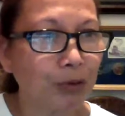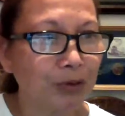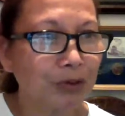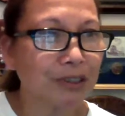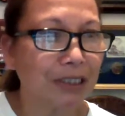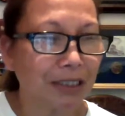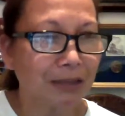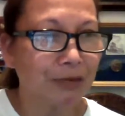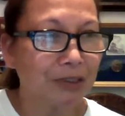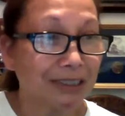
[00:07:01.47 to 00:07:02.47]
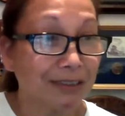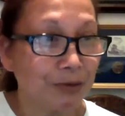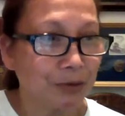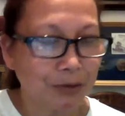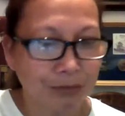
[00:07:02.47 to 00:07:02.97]
there's a lot of residue
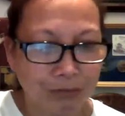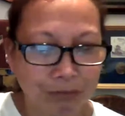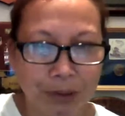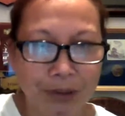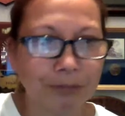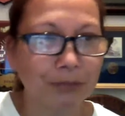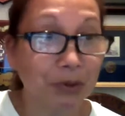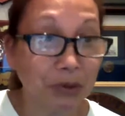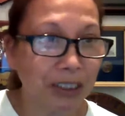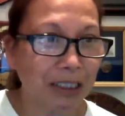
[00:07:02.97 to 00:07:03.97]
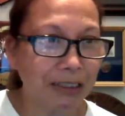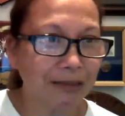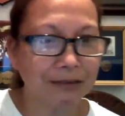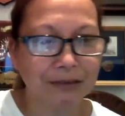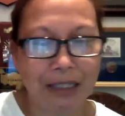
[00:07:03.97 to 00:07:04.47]
from cooking,
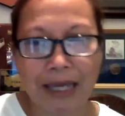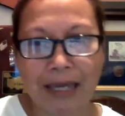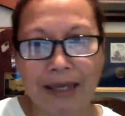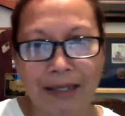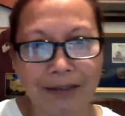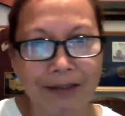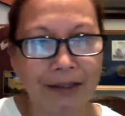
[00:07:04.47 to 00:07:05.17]
and,